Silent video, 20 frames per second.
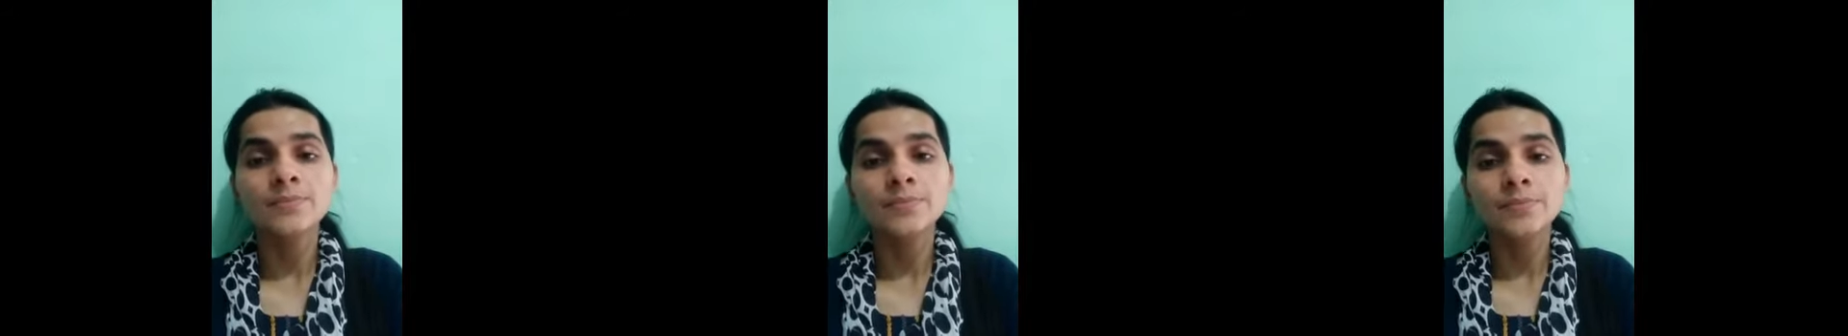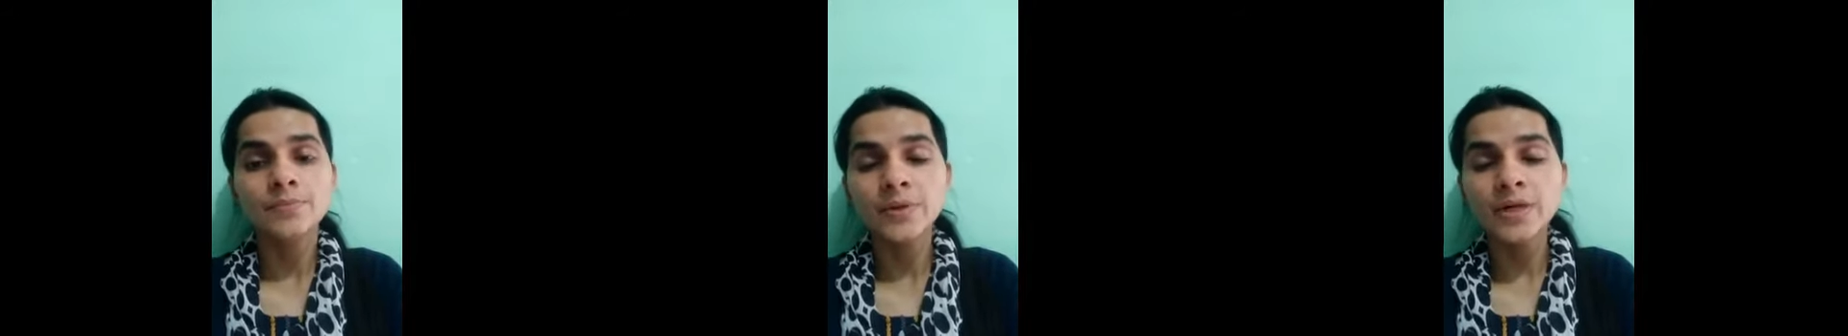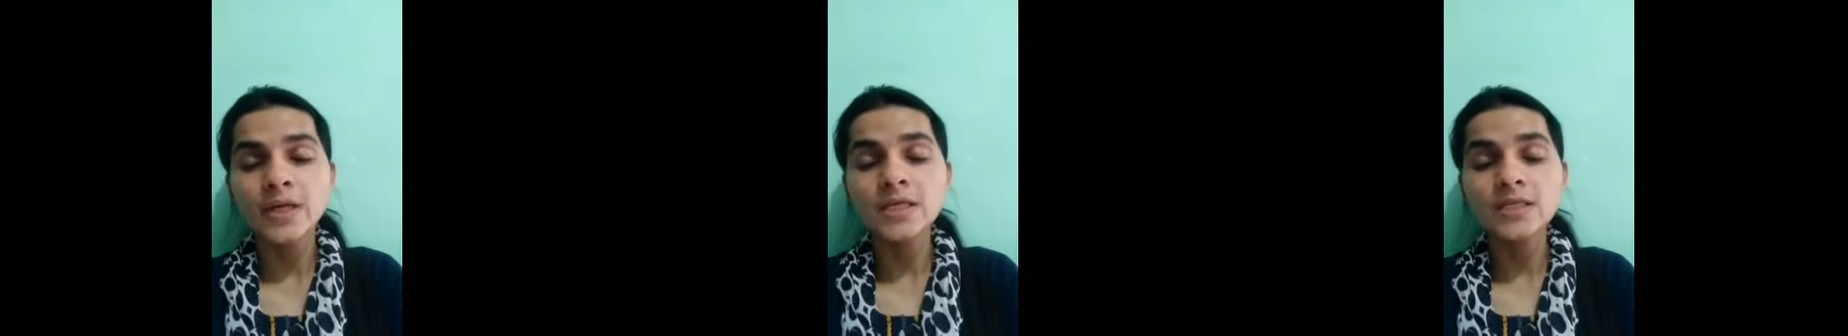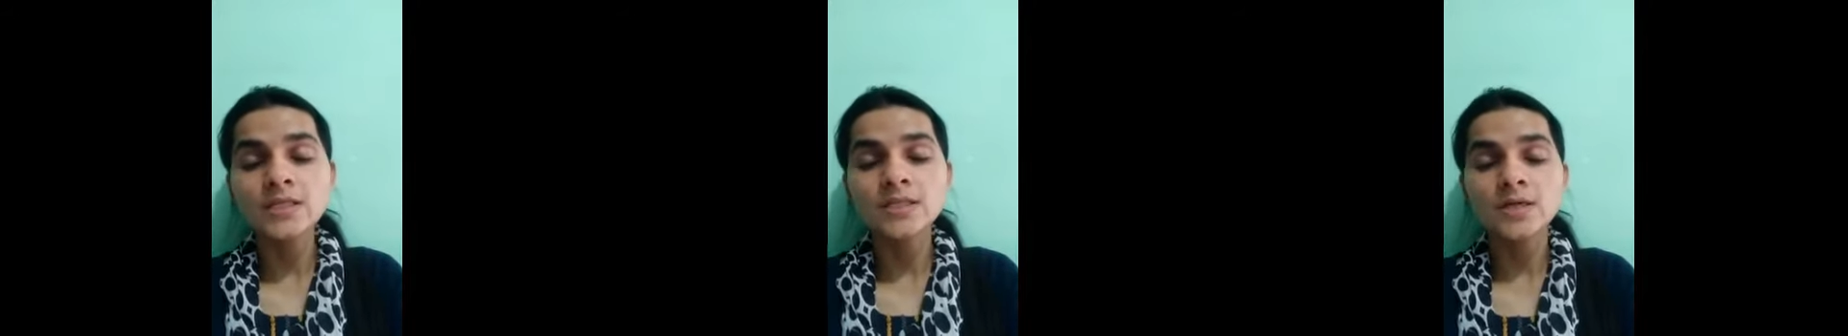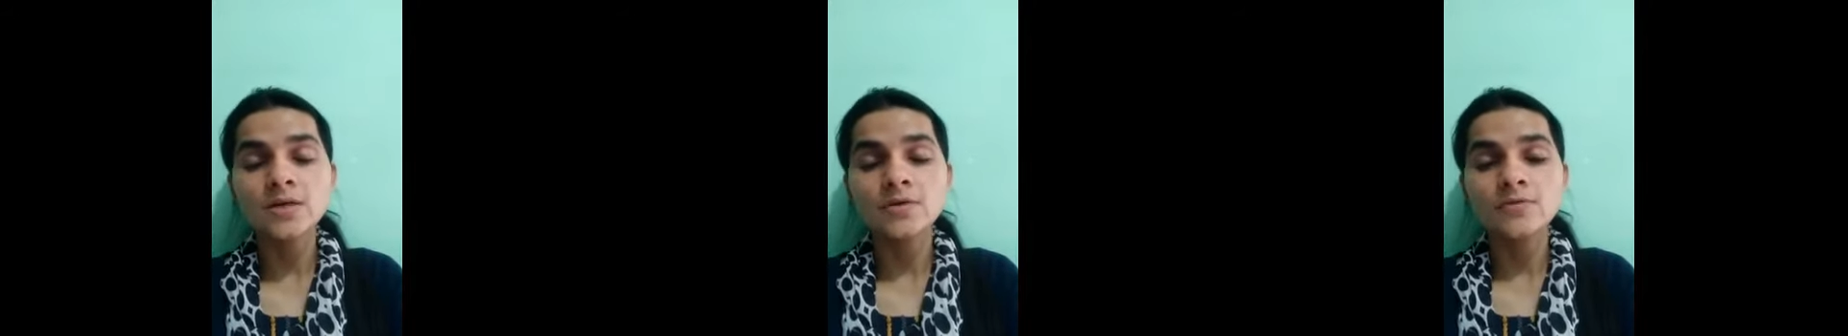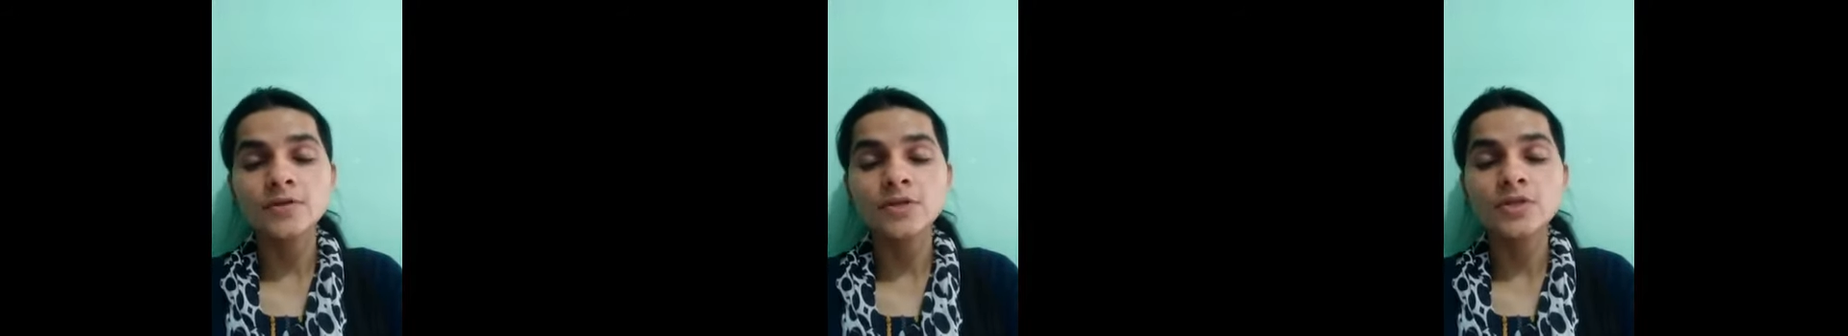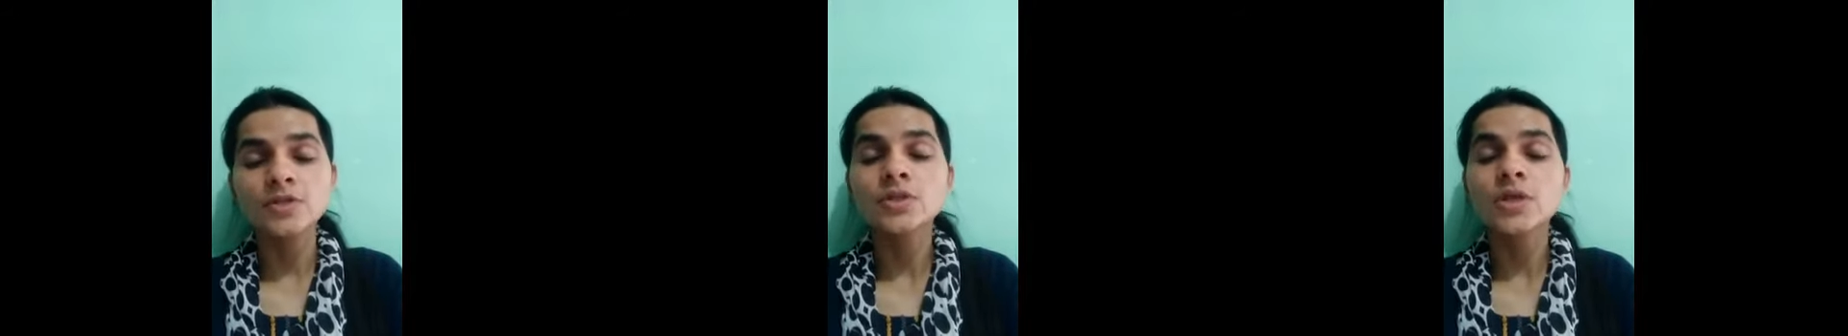
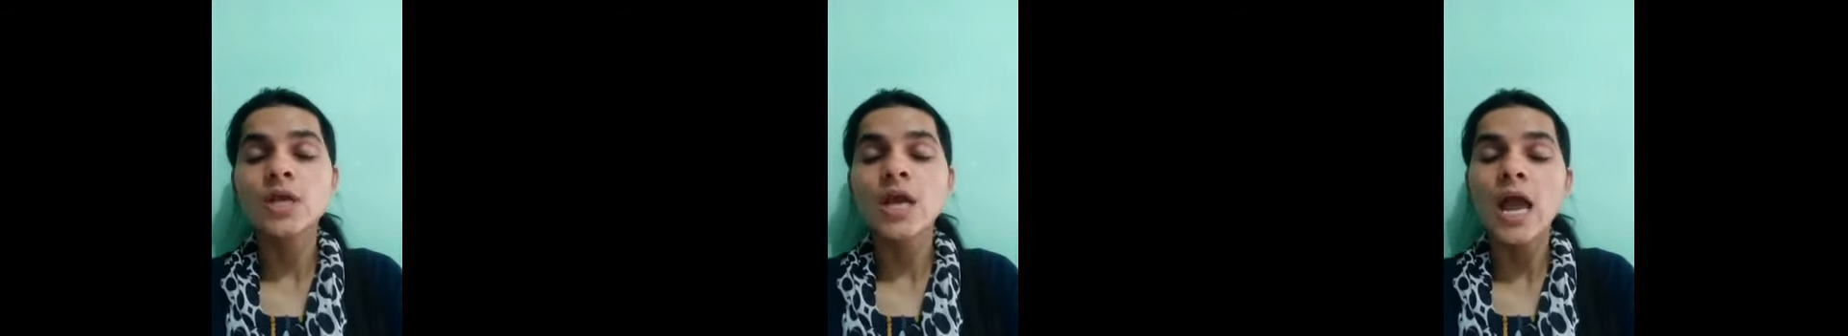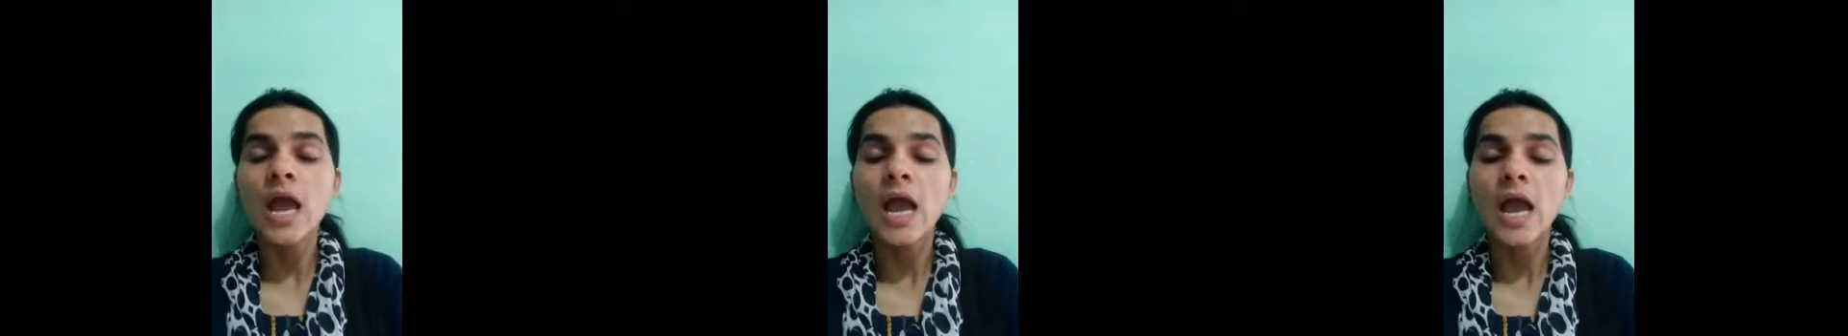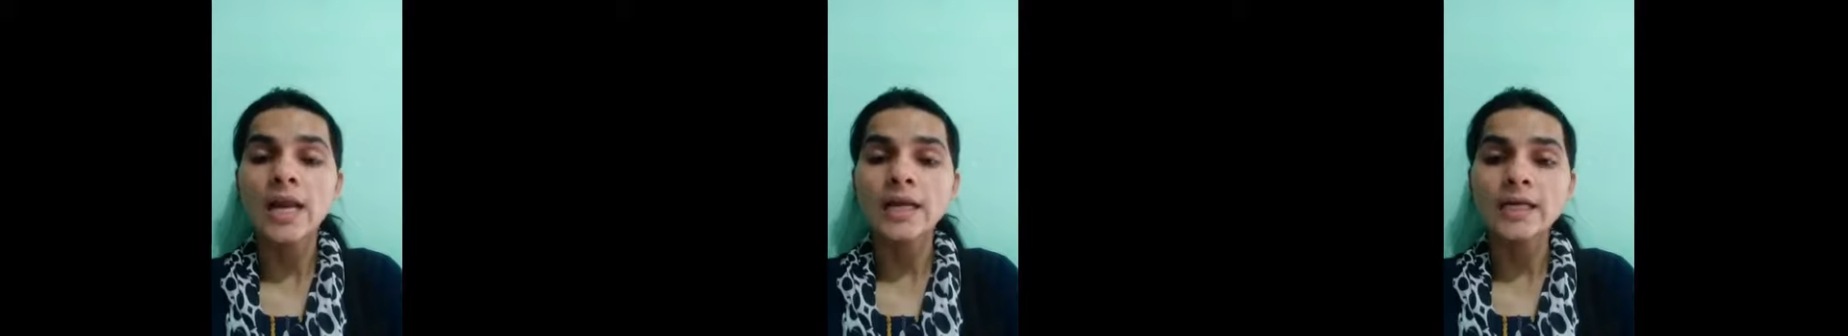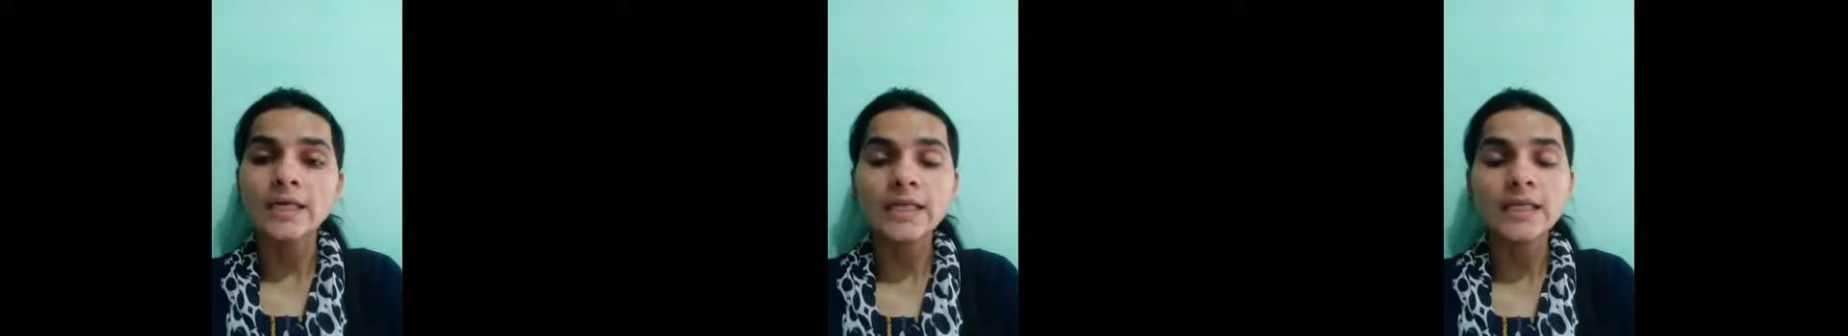pre-service and